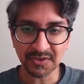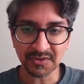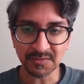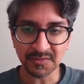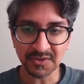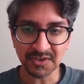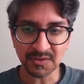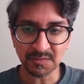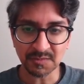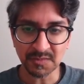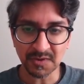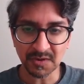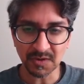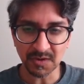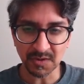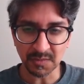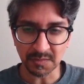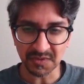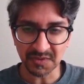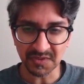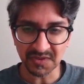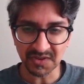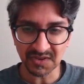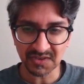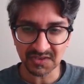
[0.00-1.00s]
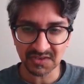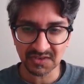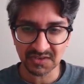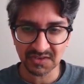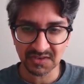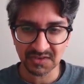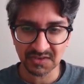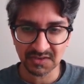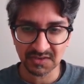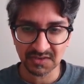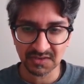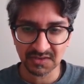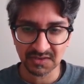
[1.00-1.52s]
spirit, but that
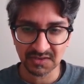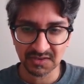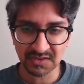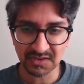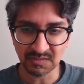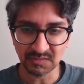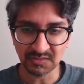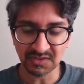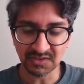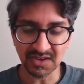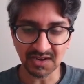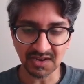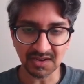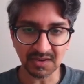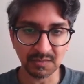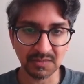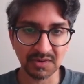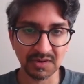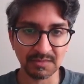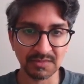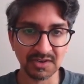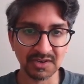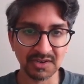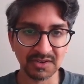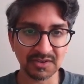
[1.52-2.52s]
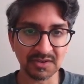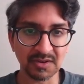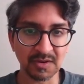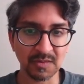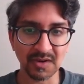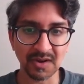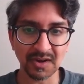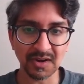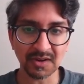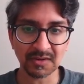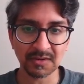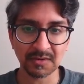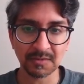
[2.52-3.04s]
seems like maybe it's
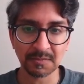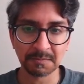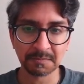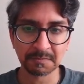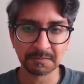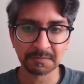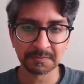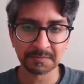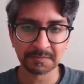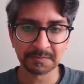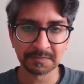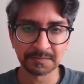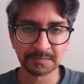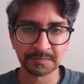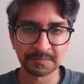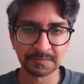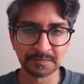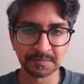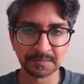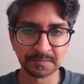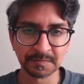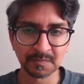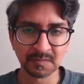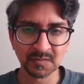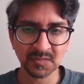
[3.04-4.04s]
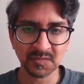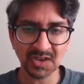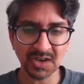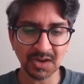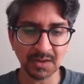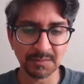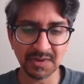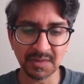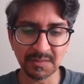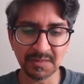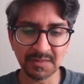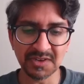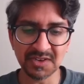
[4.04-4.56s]
correct.
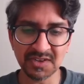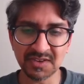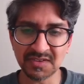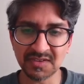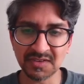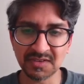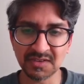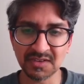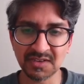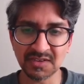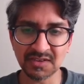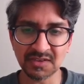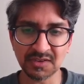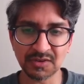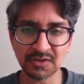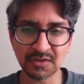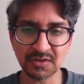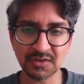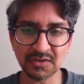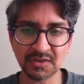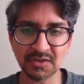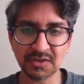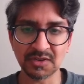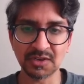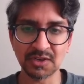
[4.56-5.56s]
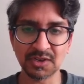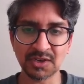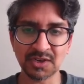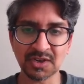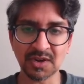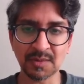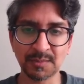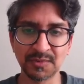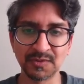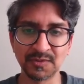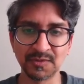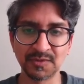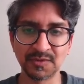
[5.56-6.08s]
Maybe just this is just a
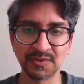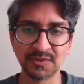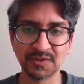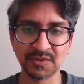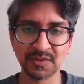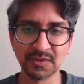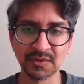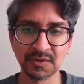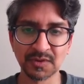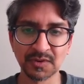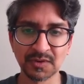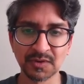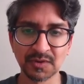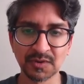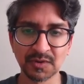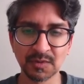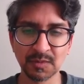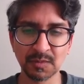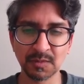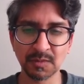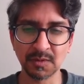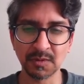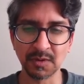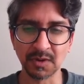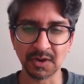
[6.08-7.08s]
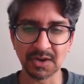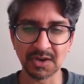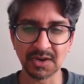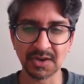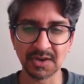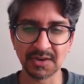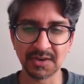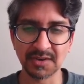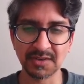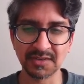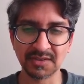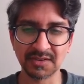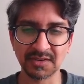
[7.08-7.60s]
shepherd's crook.
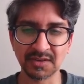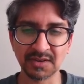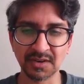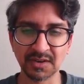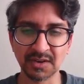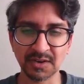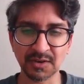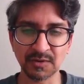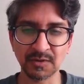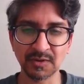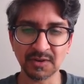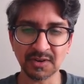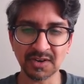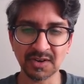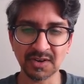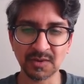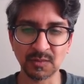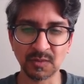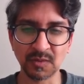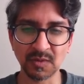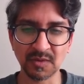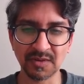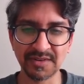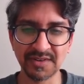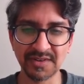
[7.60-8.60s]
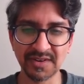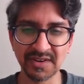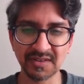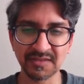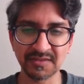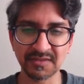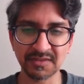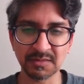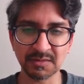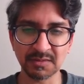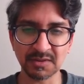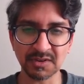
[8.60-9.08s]
Is it a crook a warning of some